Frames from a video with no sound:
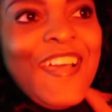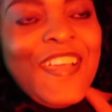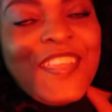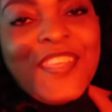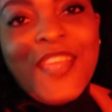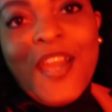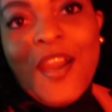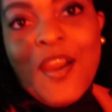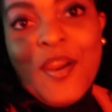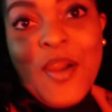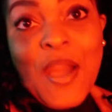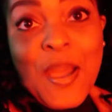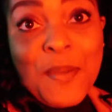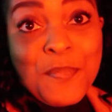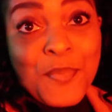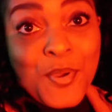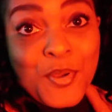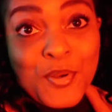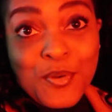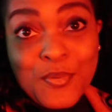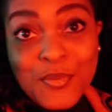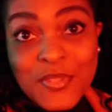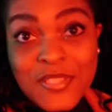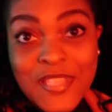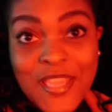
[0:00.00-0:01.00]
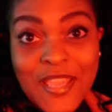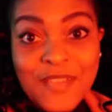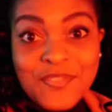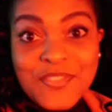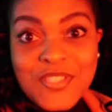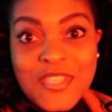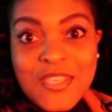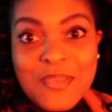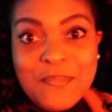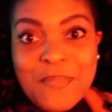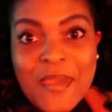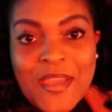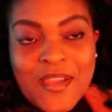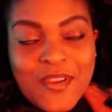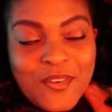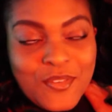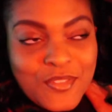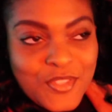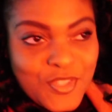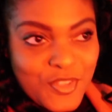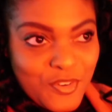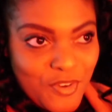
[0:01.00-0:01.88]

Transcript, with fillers: y'all i'm gonna really have to get back on the